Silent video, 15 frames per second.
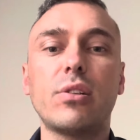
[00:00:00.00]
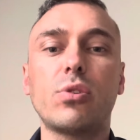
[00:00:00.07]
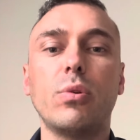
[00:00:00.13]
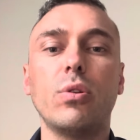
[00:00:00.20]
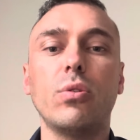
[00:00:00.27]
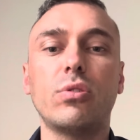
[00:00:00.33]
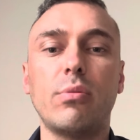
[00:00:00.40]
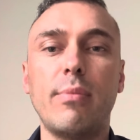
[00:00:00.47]

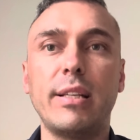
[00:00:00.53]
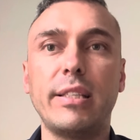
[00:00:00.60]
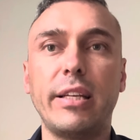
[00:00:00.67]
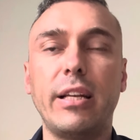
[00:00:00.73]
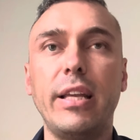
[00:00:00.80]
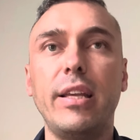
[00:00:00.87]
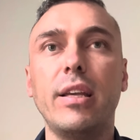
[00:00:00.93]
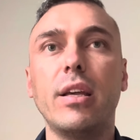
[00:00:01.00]
will
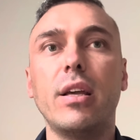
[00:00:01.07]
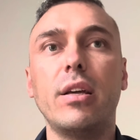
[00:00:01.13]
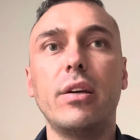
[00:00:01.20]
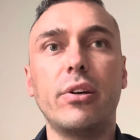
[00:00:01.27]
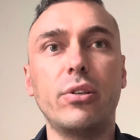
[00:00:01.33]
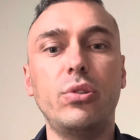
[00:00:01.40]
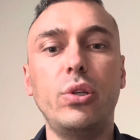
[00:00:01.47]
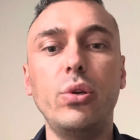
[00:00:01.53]
automatically
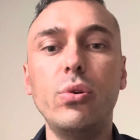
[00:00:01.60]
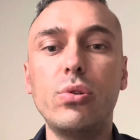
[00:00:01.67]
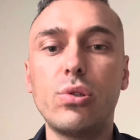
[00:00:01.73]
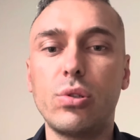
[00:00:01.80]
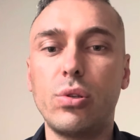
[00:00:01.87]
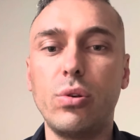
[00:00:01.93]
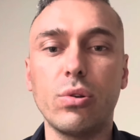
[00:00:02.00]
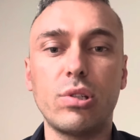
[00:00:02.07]
reduce
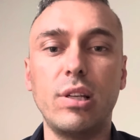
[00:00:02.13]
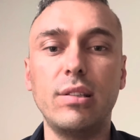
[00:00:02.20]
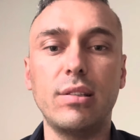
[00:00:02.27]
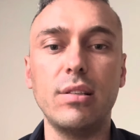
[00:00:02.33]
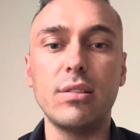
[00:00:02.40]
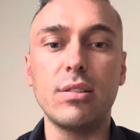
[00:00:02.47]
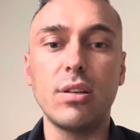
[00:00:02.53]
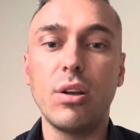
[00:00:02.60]
your
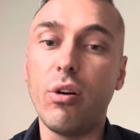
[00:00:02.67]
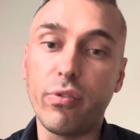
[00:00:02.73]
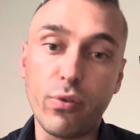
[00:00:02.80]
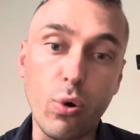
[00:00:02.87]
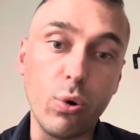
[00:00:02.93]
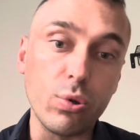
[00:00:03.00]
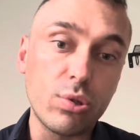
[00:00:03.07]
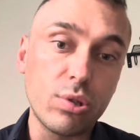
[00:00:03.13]
sentence, of
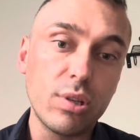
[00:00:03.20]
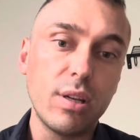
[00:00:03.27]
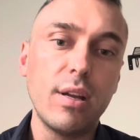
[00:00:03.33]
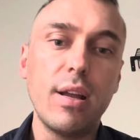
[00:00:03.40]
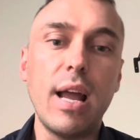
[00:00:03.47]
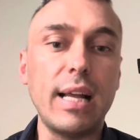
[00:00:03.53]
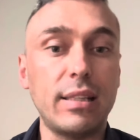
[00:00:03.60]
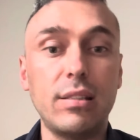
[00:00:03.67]
course,
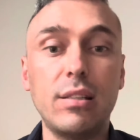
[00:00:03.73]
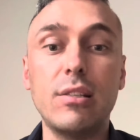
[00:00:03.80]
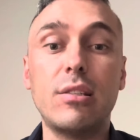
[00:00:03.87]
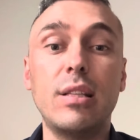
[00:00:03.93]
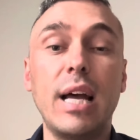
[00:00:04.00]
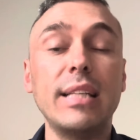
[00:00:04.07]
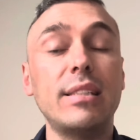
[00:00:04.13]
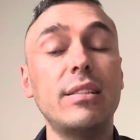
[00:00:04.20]
at
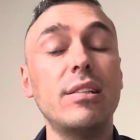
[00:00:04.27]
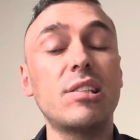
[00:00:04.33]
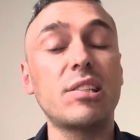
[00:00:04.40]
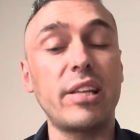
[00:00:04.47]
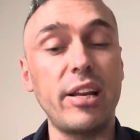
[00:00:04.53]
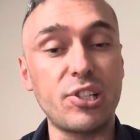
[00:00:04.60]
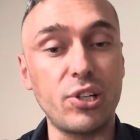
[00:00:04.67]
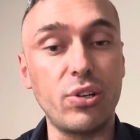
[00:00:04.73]
the
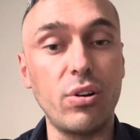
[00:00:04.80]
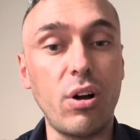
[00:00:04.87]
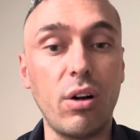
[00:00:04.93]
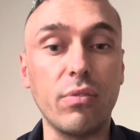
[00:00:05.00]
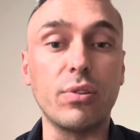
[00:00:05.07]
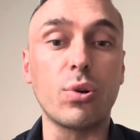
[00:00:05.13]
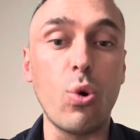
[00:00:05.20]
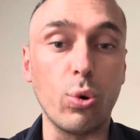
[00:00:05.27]
discretion of
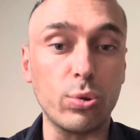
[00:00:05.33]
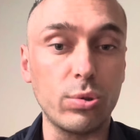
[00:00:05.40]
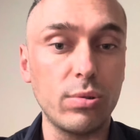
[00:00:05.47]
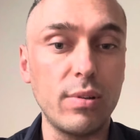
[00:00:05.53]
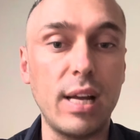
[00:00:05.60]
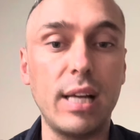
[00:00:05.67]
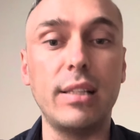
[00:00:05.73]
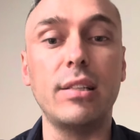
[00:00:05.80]
the court
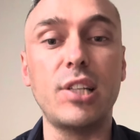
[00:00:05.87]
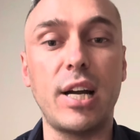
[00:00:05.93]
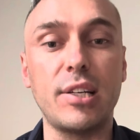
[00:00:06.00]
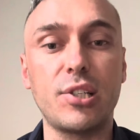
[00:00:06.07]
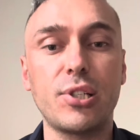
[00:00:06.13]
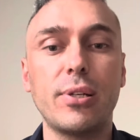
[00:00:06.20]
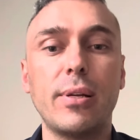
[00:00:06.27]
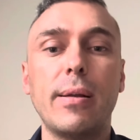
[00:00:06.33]
and the
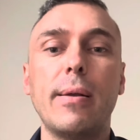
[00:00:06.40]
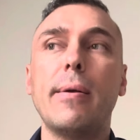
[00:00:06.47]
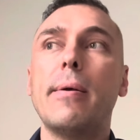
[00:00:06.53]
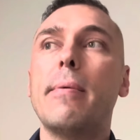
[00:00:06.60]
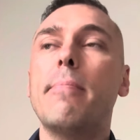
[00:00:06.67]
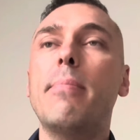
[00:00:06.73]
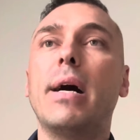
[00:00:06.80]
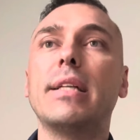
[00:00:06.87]
judge,
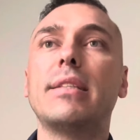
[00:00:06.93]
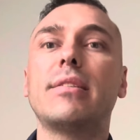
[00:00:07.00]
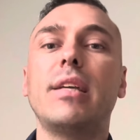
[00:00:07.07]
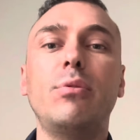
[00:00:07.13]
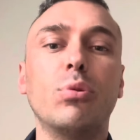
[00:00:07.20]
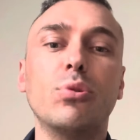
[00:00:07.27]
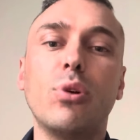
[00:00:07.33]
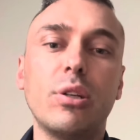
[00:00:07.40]
but
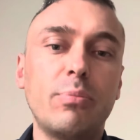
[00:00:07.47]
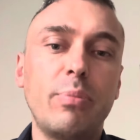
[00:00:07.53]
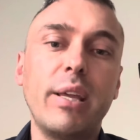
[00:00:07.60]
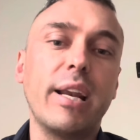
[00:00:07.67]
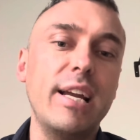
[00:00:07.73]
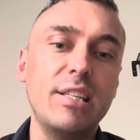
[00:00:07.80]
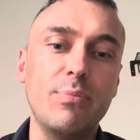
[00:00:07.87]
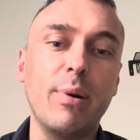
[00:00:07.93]
it will not be
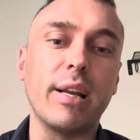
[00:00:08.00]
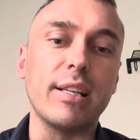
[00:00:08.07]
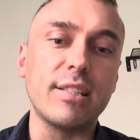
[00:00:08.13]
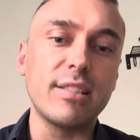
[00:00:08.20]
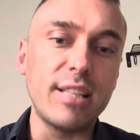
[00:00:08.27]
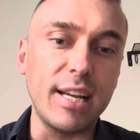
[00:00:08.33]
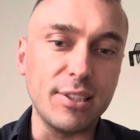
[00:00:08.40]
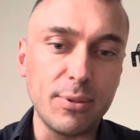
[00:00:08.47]
raised by the
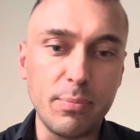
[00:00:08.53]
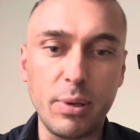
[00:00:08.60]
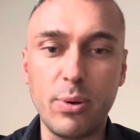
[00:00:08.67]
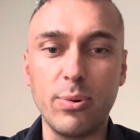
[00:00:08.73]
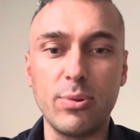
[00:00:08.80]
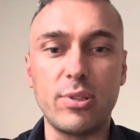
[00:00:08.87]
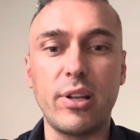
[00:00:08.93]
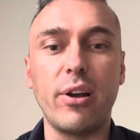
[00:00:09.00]
state
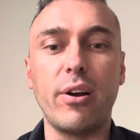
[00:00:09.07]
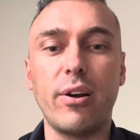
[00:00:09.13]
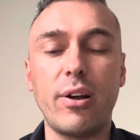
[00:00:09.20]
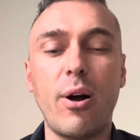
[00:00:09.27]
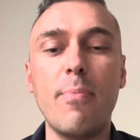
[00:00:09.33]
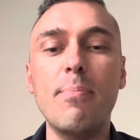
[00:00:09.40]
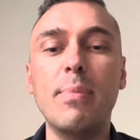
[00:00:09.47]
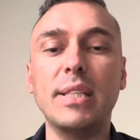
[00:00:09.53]
because there
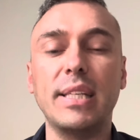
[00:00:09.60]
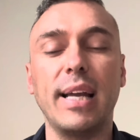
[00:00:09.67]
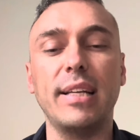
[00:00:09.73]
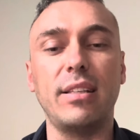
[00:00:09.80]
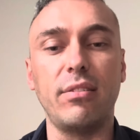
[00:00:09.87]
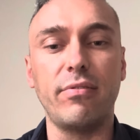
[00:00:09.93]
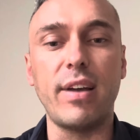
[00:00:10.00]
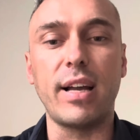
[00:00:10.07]
are
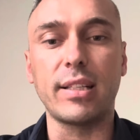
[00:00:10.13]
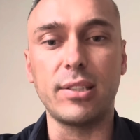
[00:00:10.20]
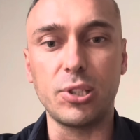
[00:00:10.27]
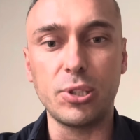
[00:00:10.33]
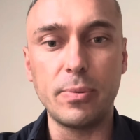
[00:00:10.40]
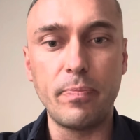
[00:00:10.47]
mitigating factors.